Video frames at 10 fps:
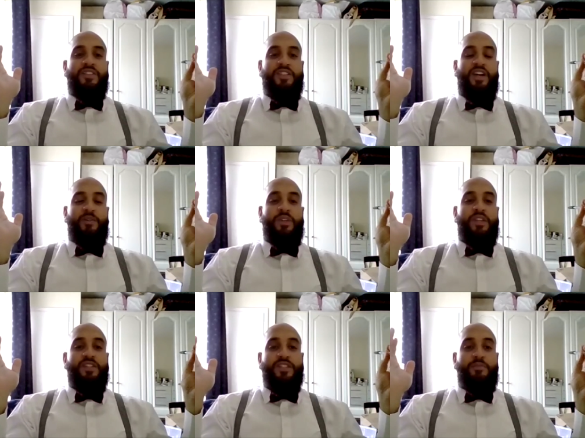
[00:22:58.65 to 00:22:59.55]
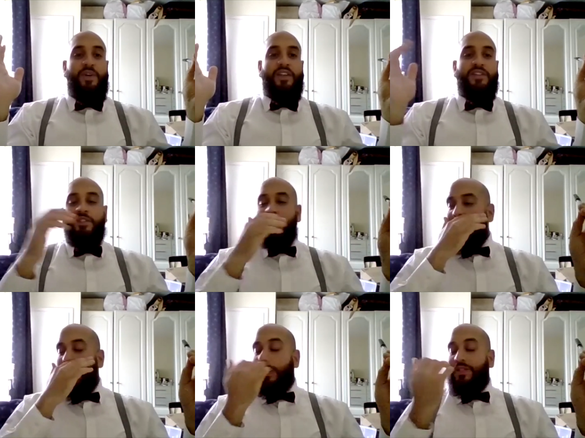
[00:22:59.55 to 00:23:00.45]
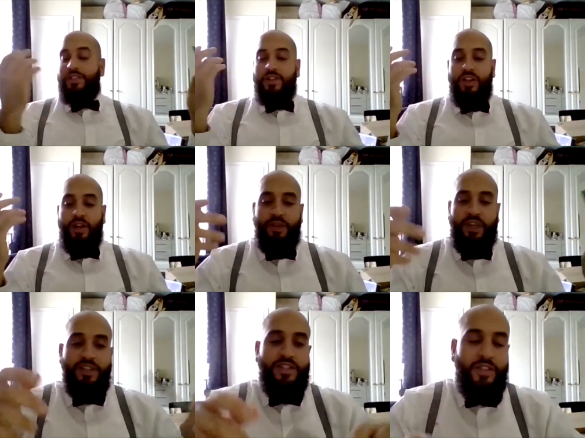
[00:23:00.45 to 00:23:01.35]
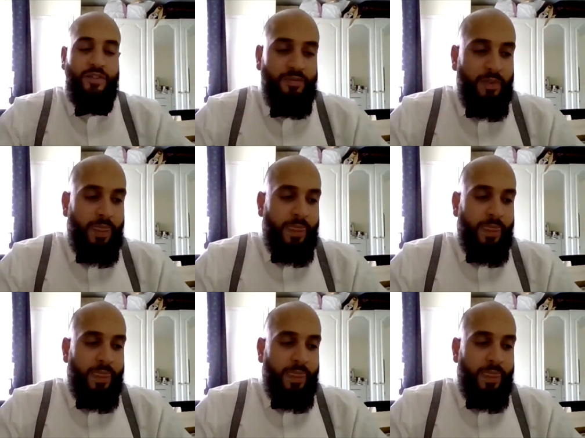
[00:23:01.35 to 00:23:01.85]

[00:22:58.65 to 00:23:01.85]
Do you know what I mm. mean? It's a madness. So he's got up against him.